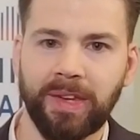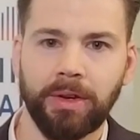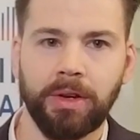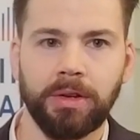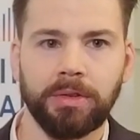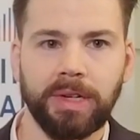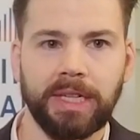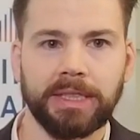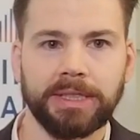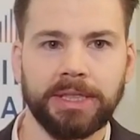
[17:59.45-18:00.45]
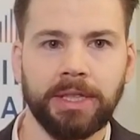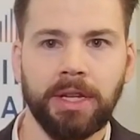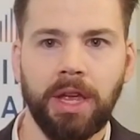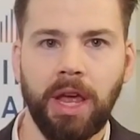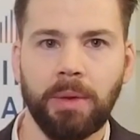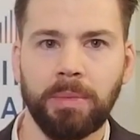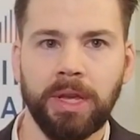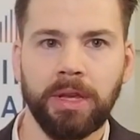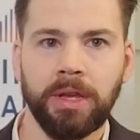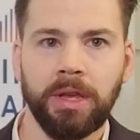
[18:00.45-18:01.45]
Oh gosh,
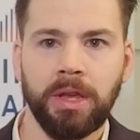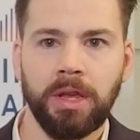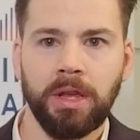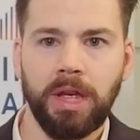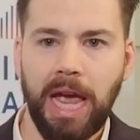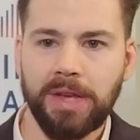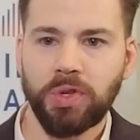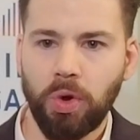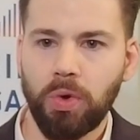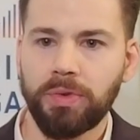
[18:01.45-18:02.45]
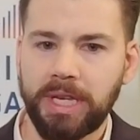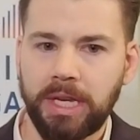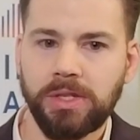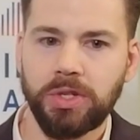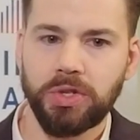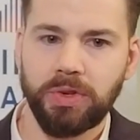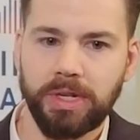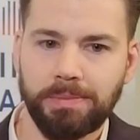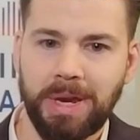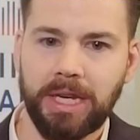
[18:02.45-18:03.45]
as a whole, the industry
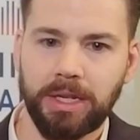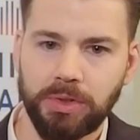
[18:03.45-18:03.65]
is making